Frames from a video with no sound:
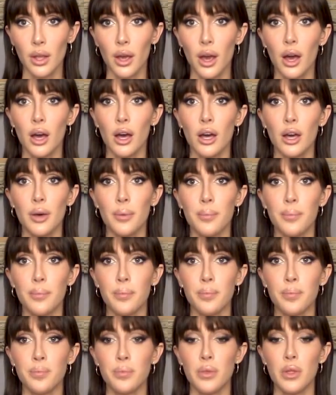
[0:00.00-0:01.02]

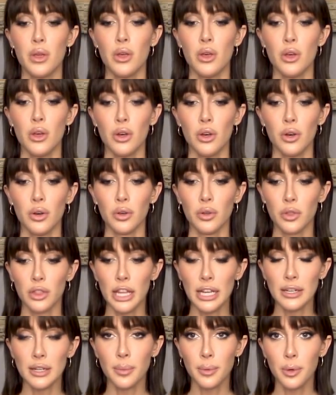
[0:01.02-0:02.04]
Um,
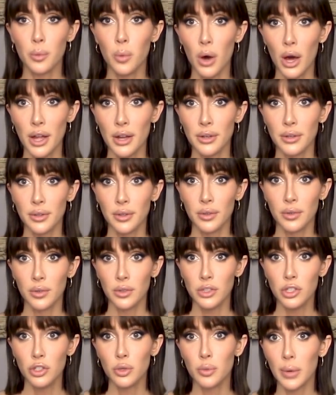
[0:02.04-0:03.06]
thing number one,
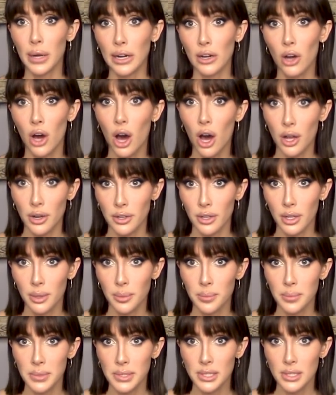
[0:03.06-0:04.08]
you can wear
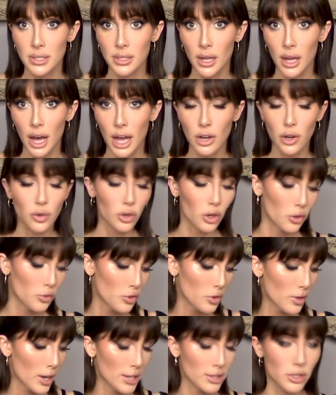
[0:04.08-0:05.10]
condoms. I don't know if
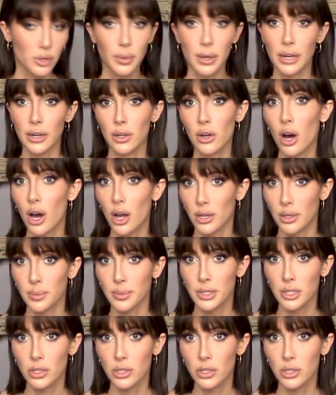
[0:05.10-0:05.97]
you guys are wearing condoms